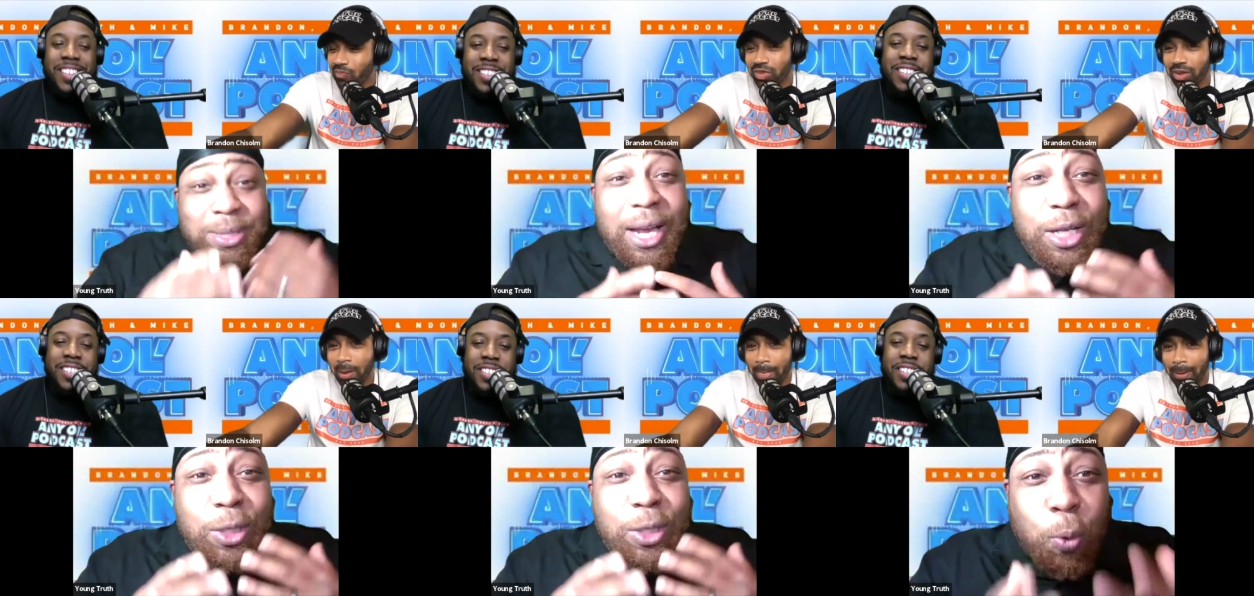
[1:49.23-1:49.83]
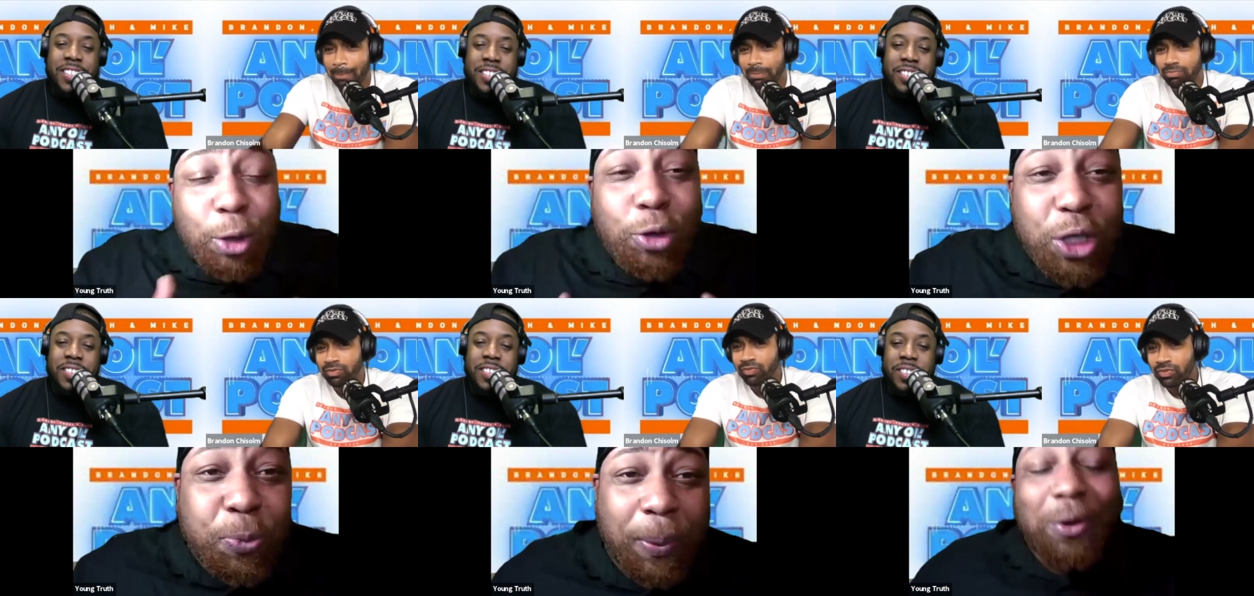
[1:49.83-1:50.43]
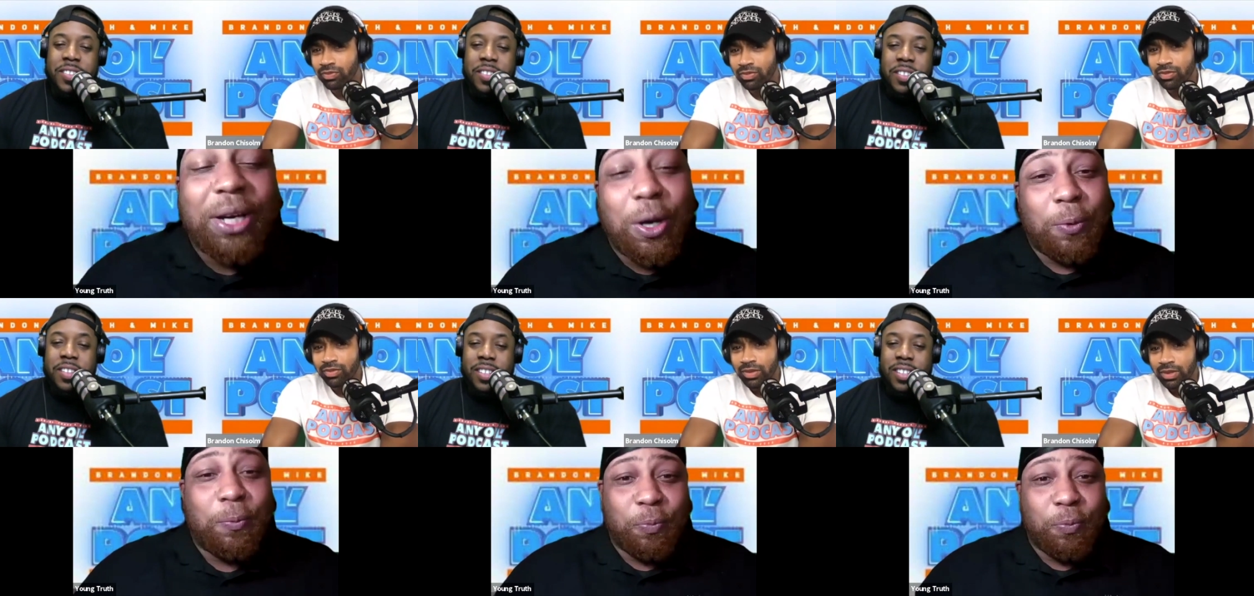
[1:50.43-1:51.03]
Speaker 1: saying is, what are you disputing
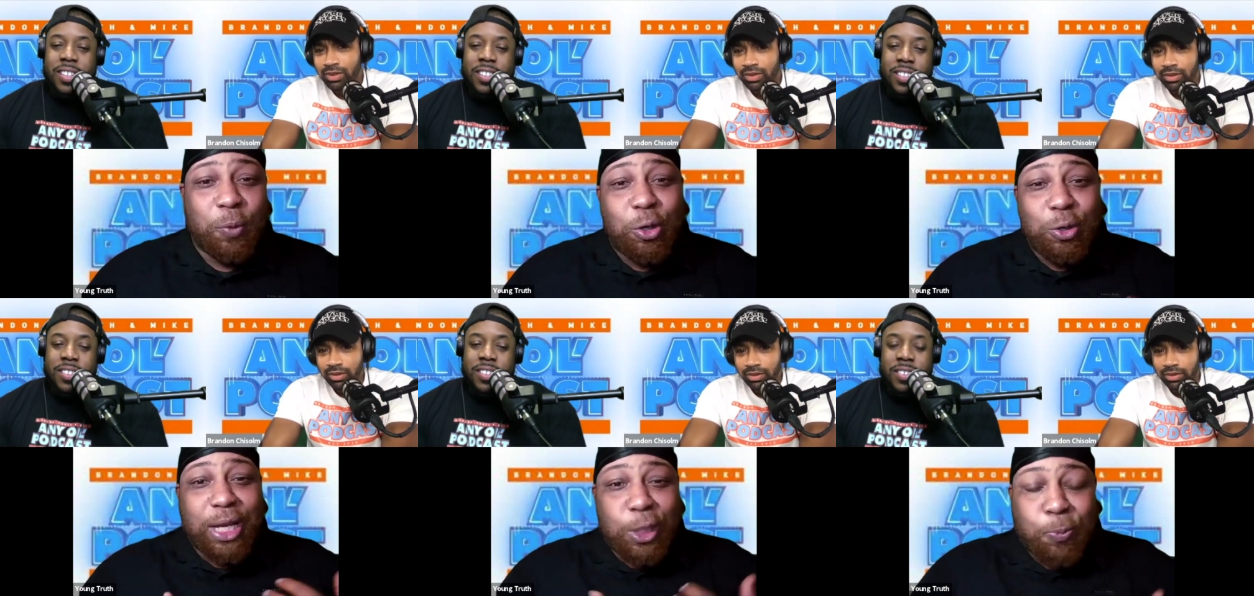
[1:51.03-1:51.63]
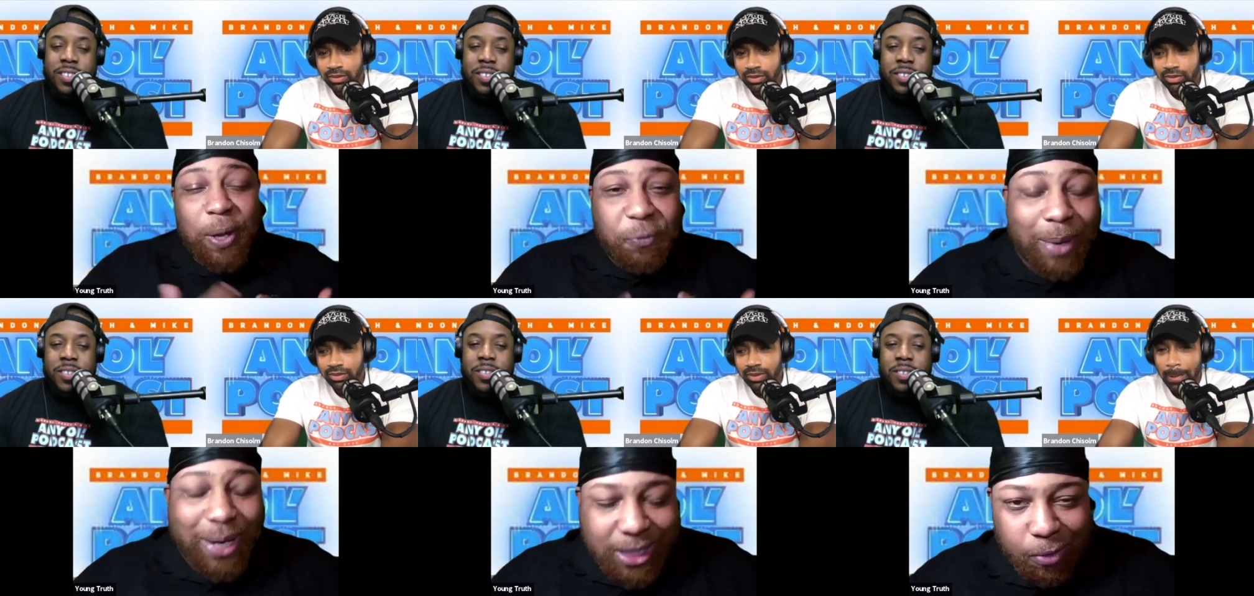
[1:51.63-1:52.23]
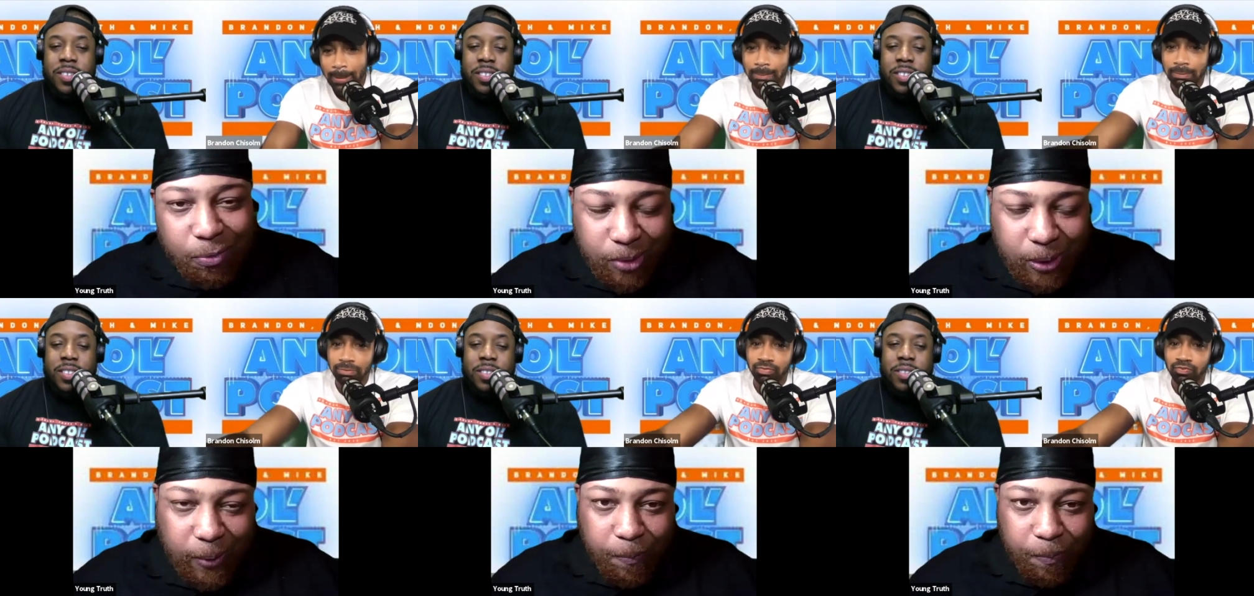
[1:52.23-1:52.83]
though, when you say "speak for myself"?
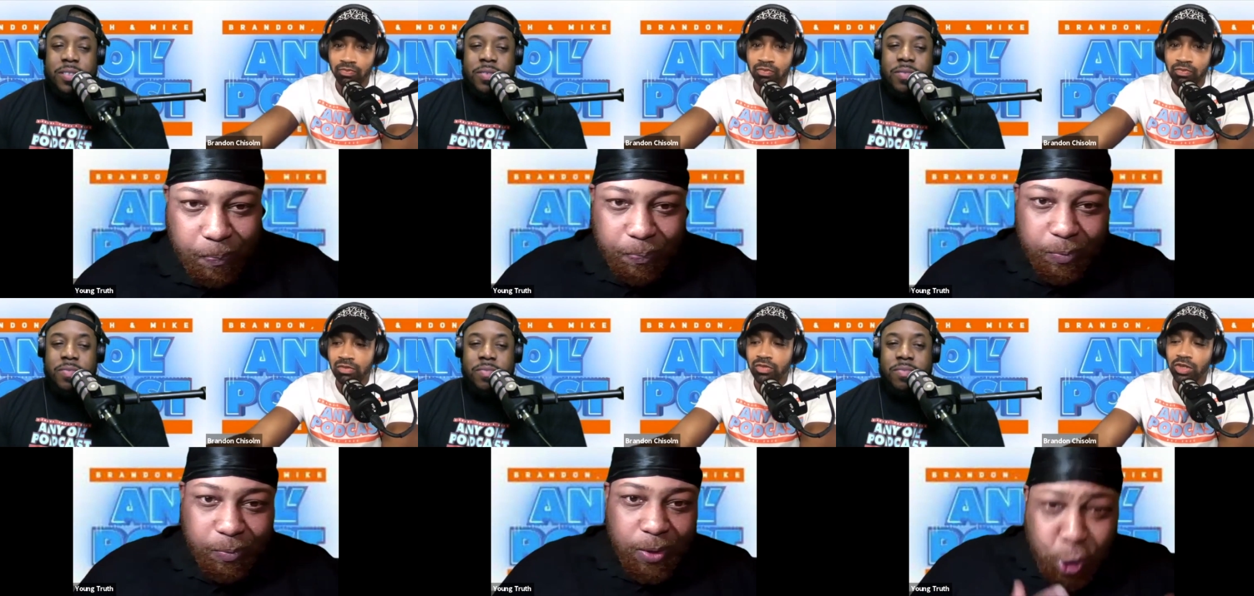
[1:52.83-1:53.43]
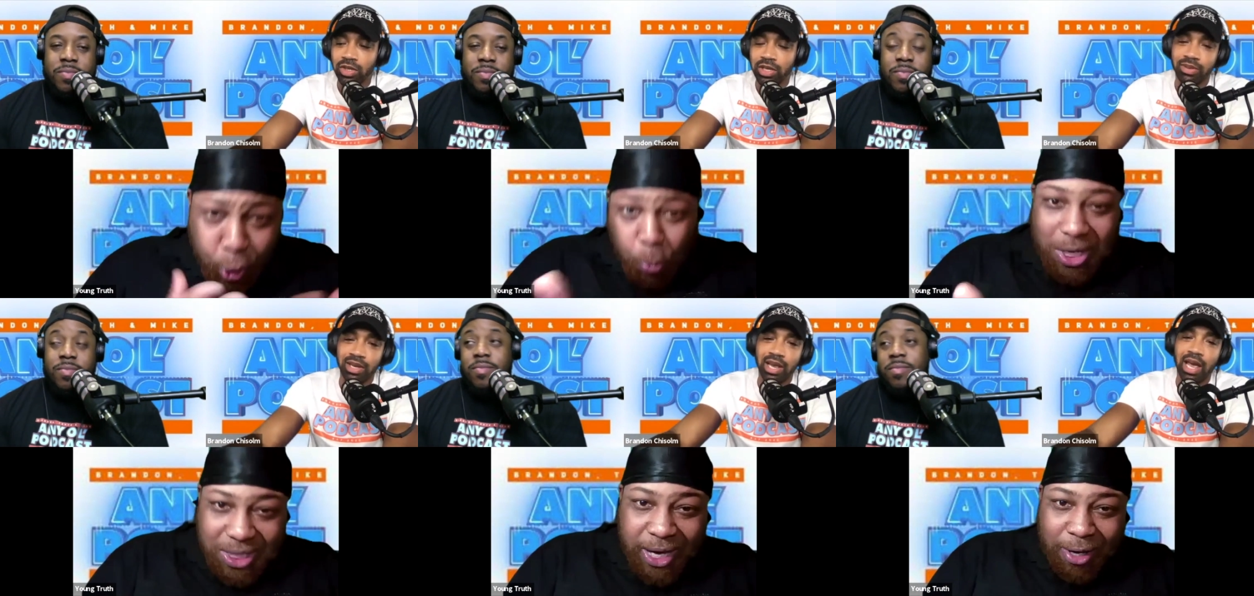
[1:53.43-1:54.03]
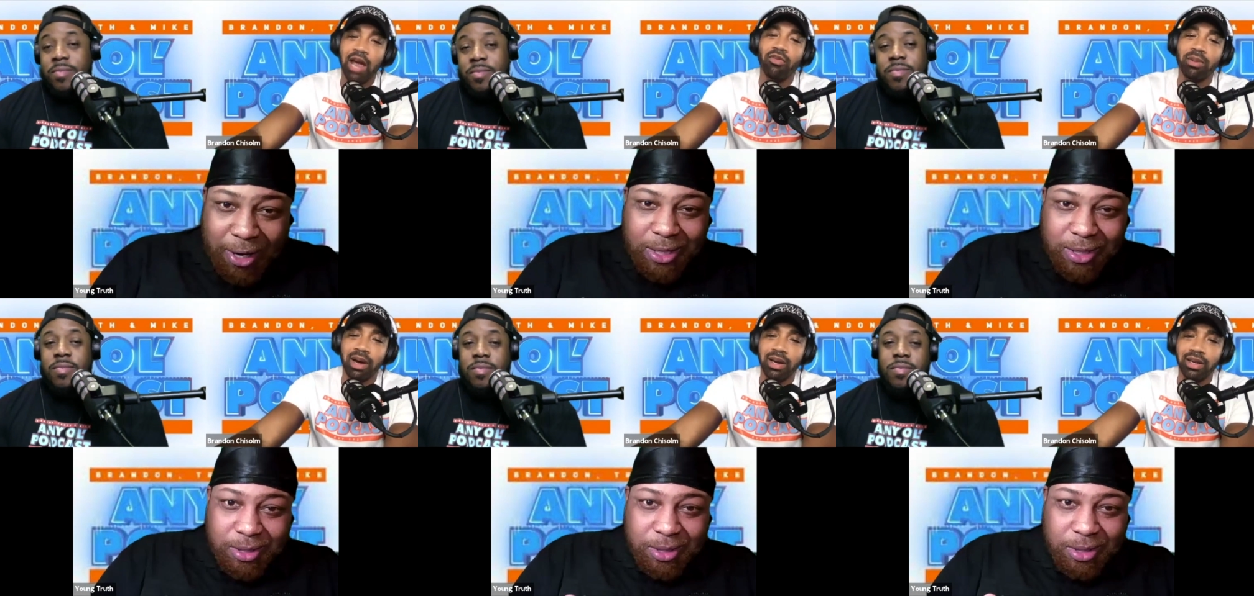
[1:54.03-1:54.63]
Speaker 2: You keep saying you
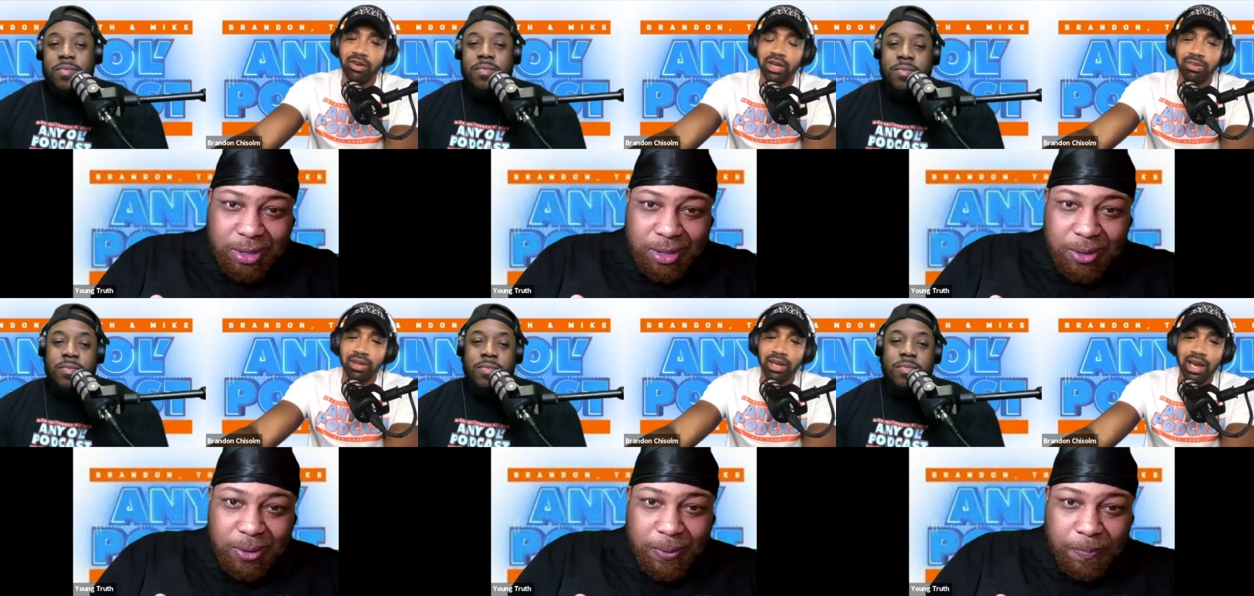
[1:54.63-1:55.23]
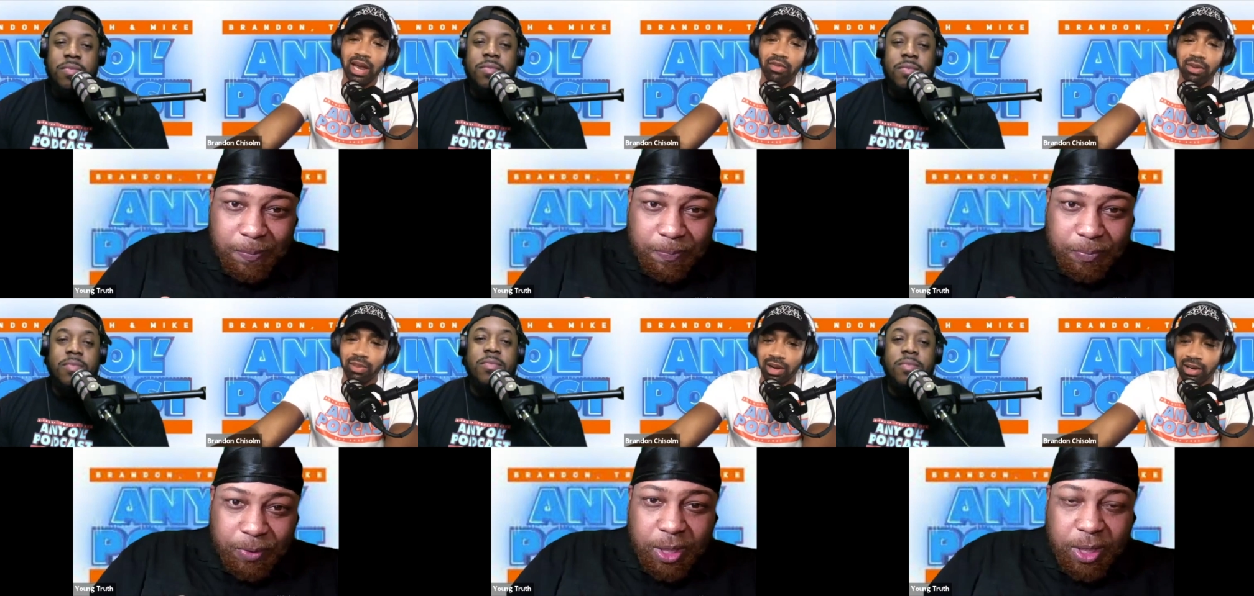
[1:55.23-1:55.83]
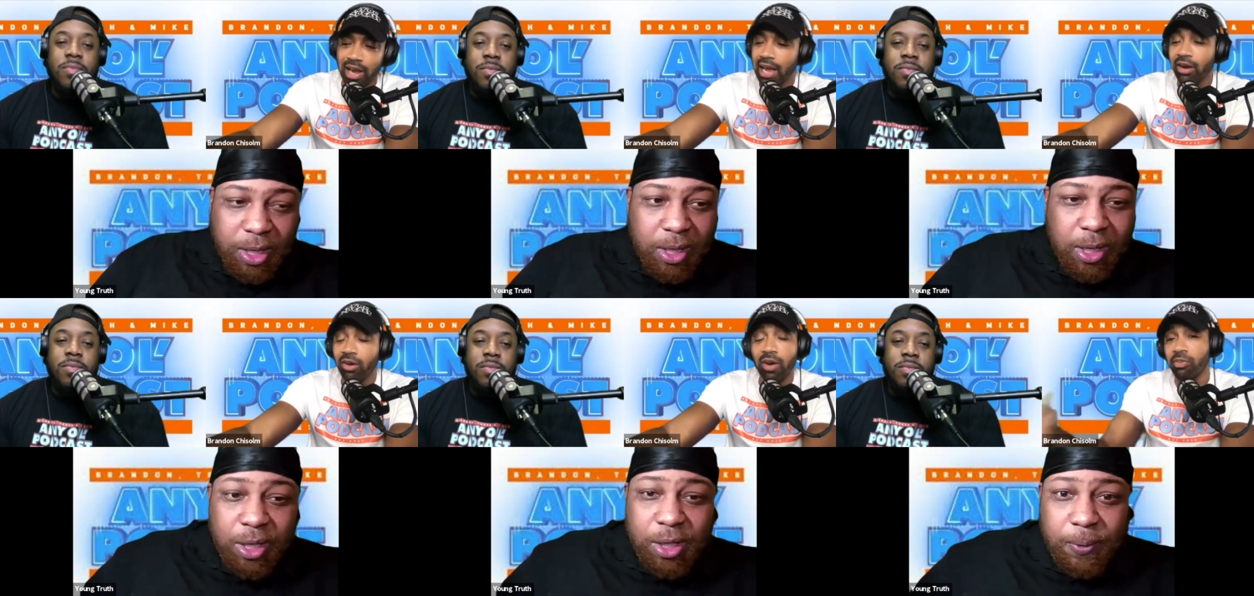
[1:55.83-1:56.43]
everybody. You keep saying everybody. I don't
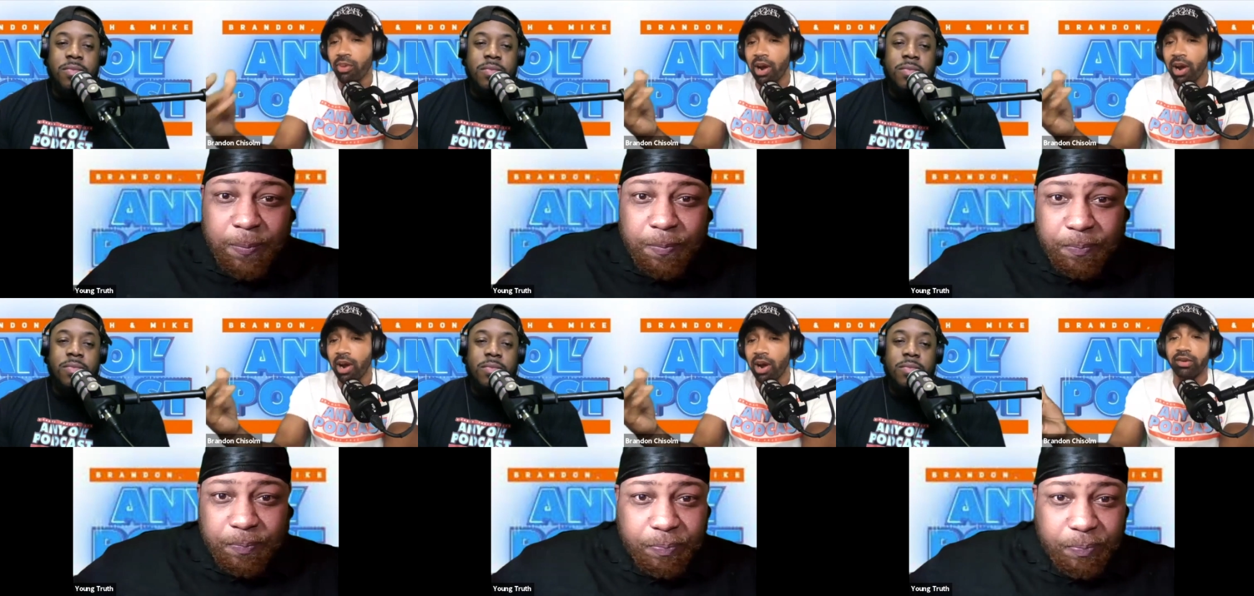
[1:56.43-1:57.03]
have a problem hearing